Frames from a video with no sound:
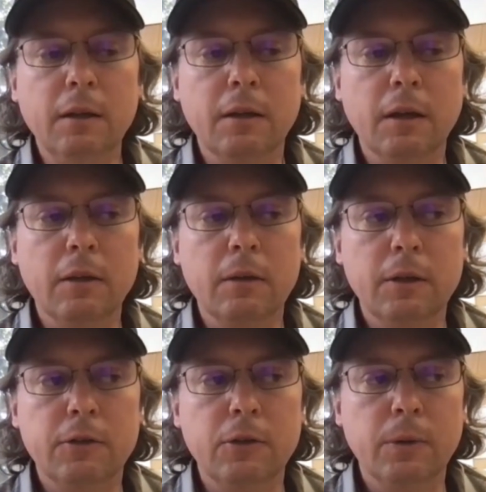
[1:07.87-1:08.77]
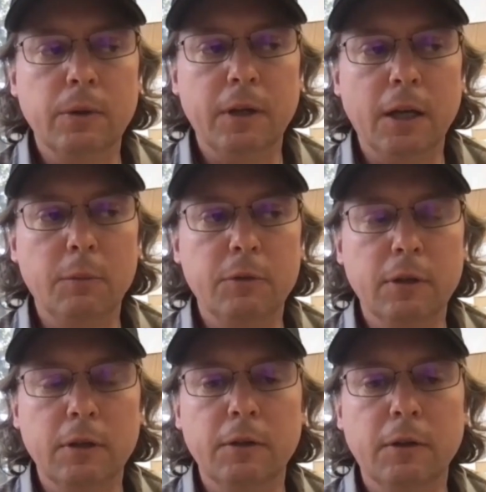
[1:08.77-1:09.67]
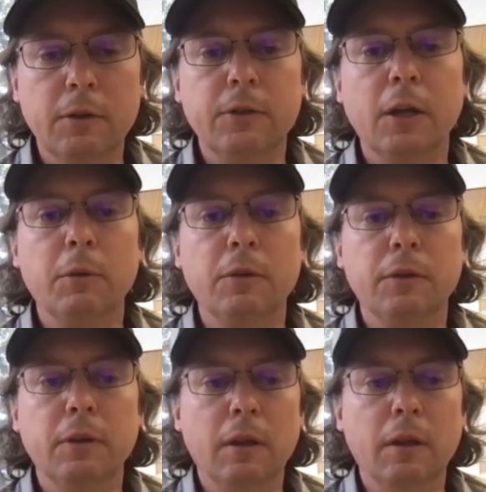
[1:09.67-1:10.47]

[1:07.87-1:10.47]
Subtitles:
The other issue with dams and adult salmons